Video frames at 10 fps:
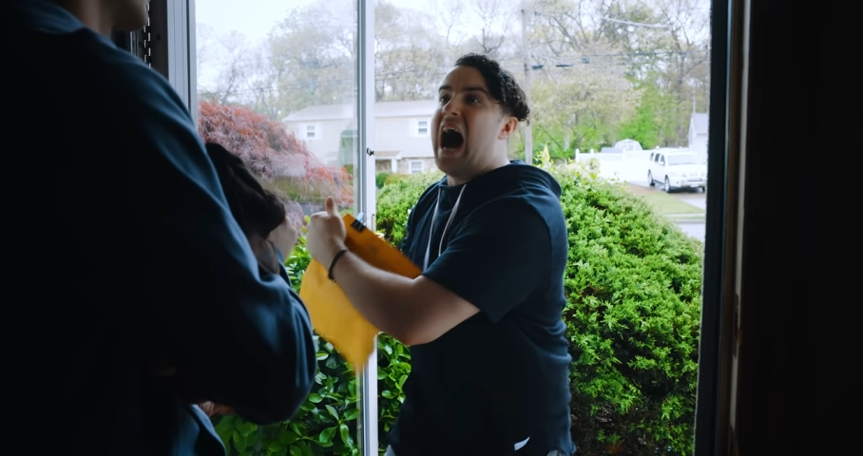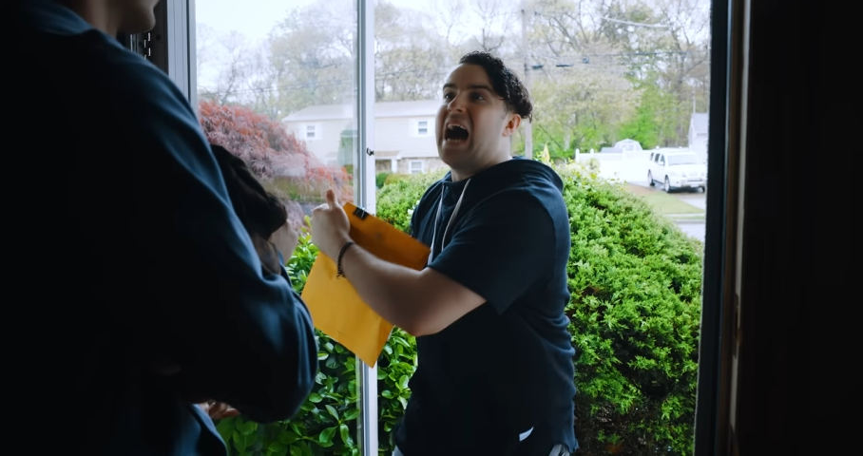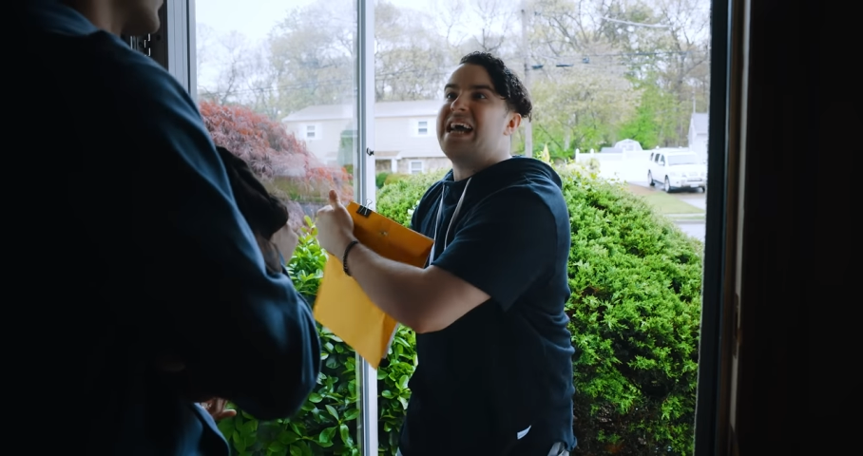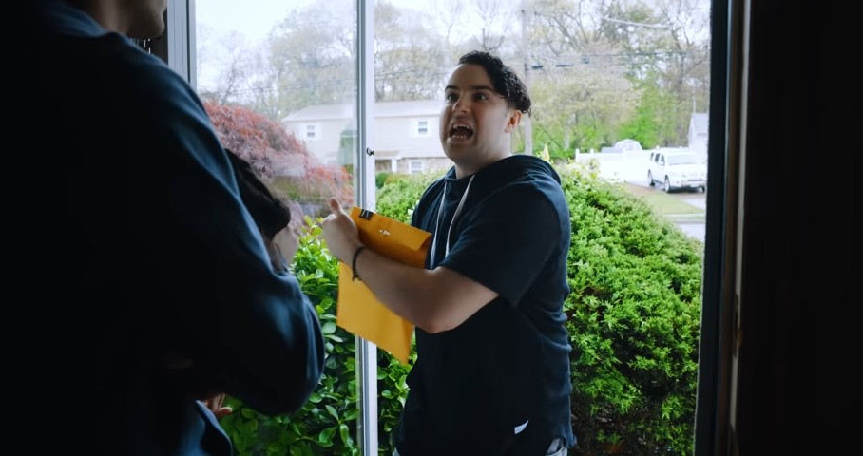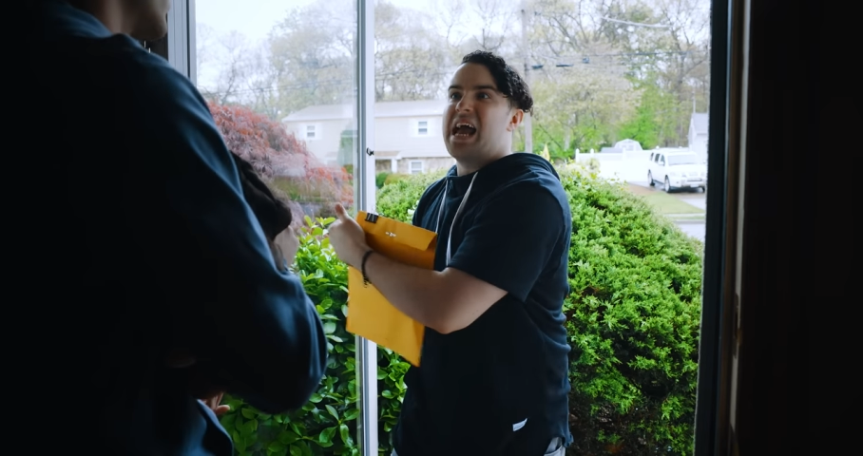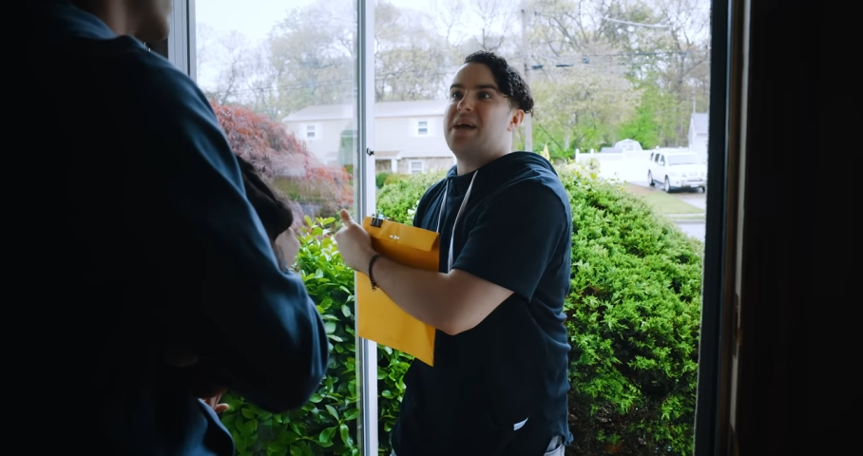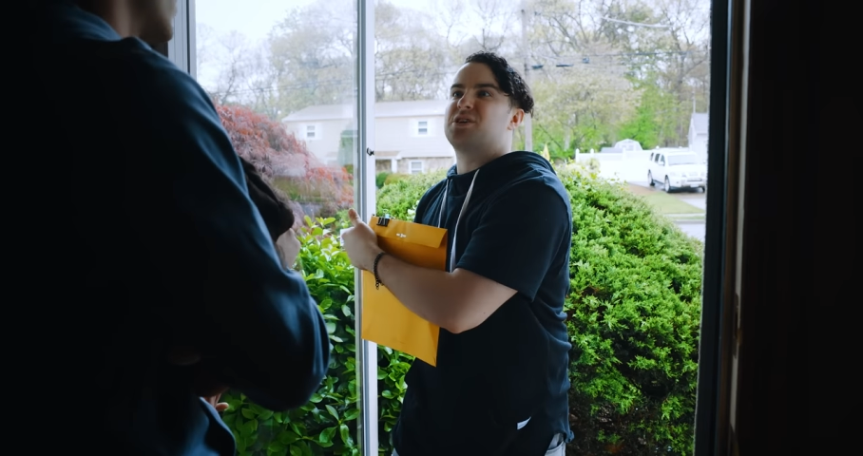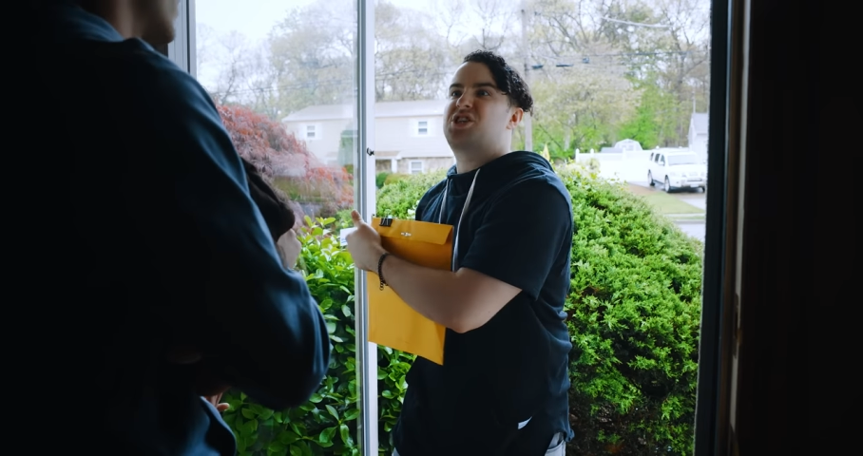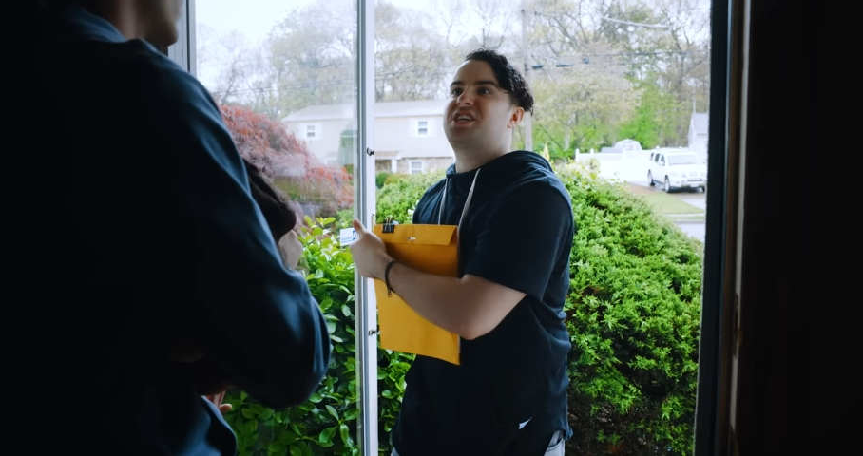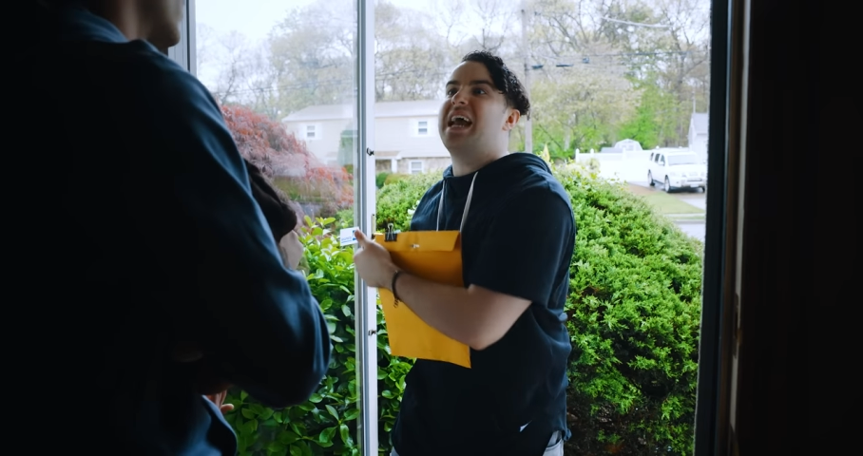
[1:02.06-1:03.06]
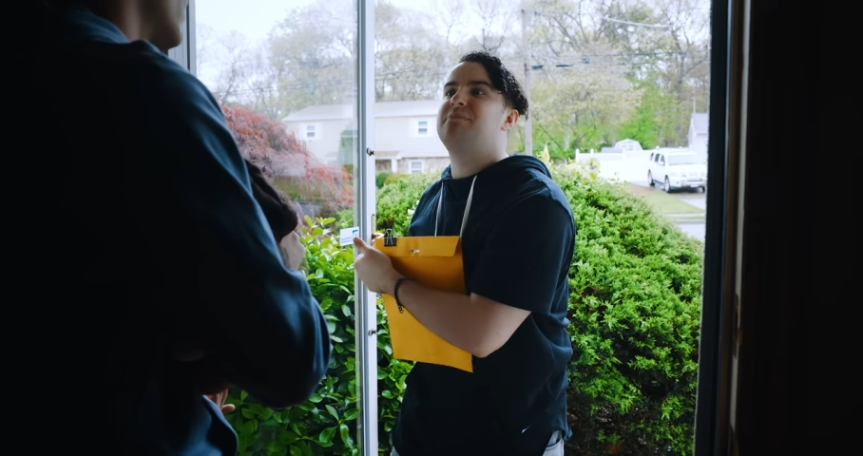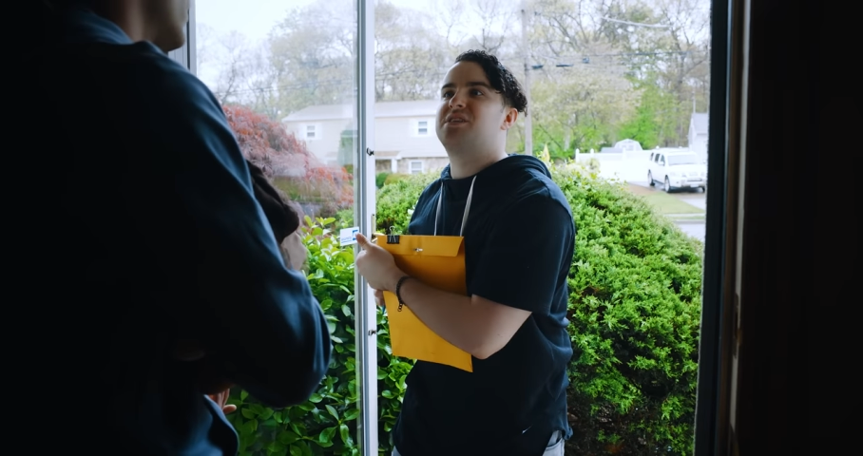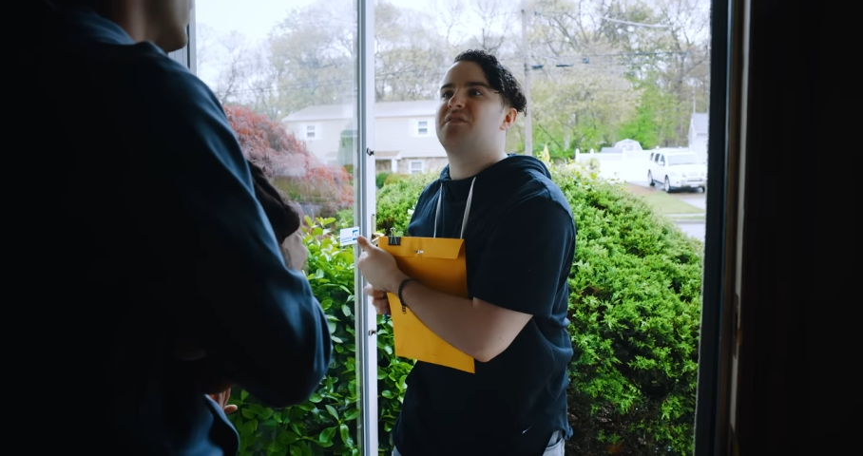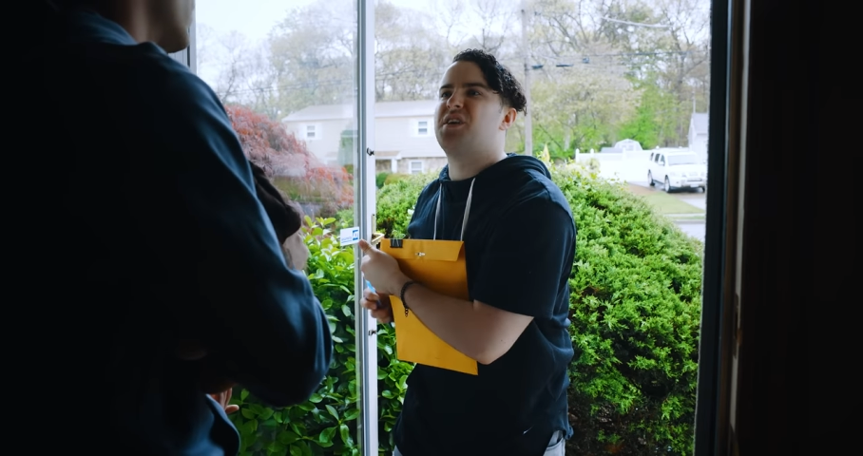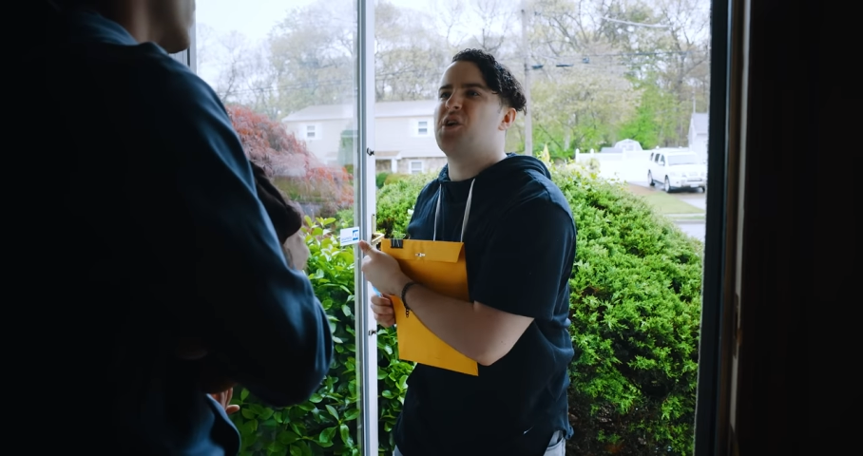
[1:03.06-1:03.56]
I am
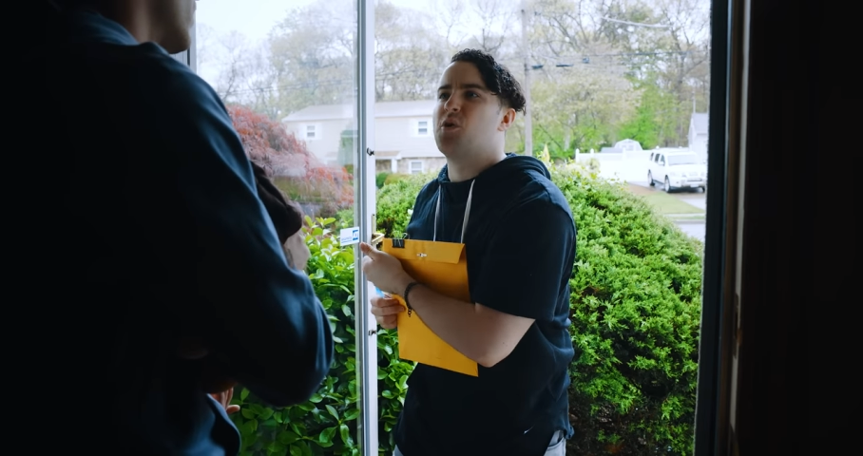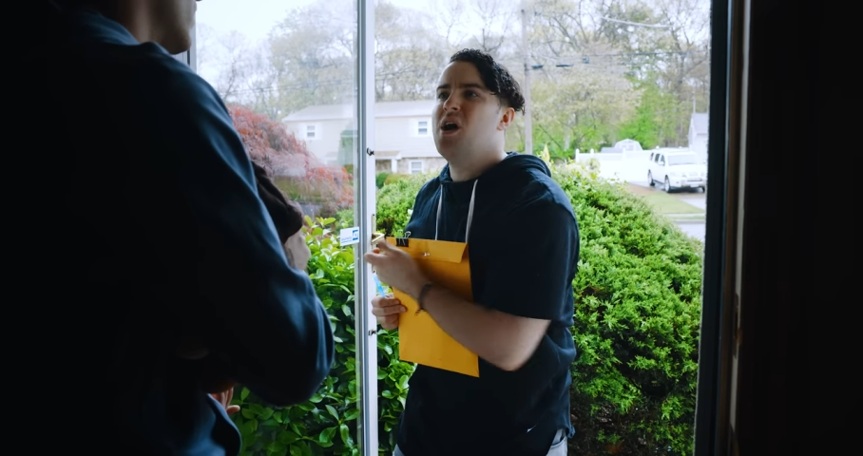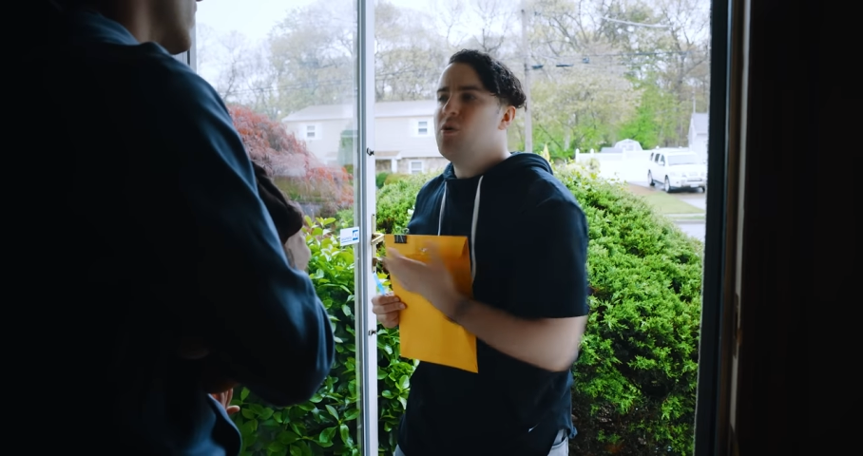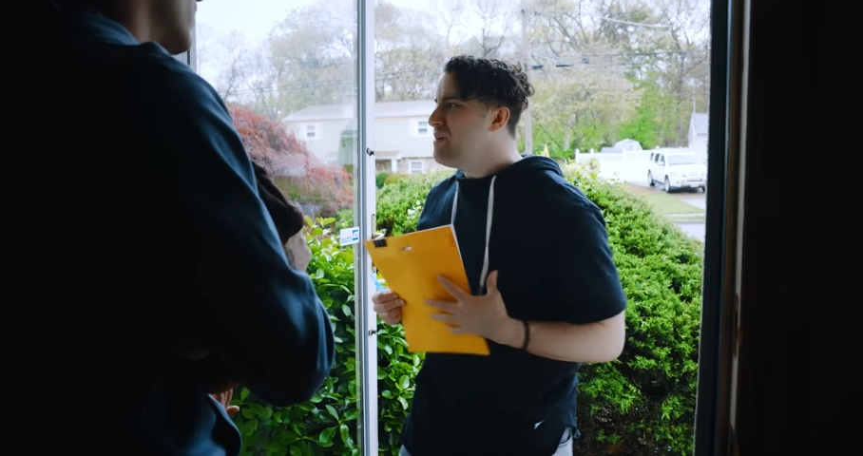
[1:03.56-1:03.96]
ashamed of you.